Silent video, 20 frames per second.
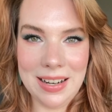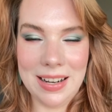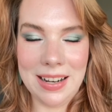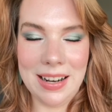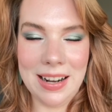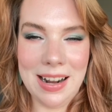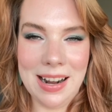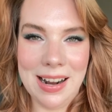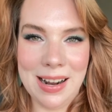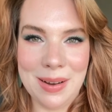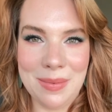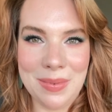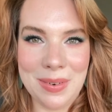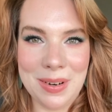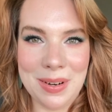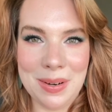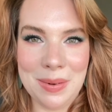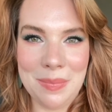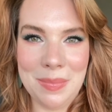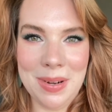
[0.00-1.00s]
Today I'm
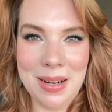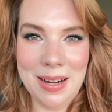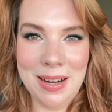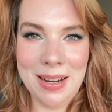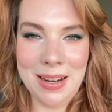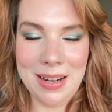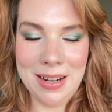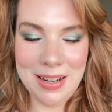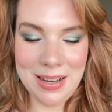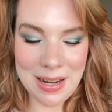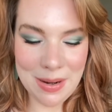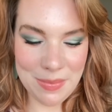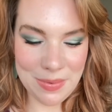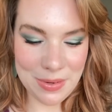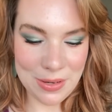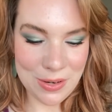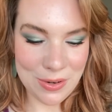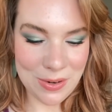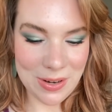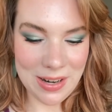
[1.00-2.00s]
going to be
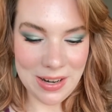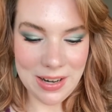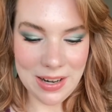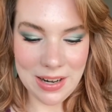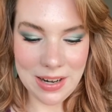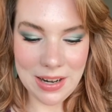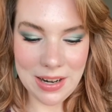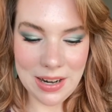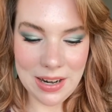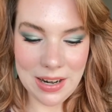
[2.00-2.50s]
demonstrating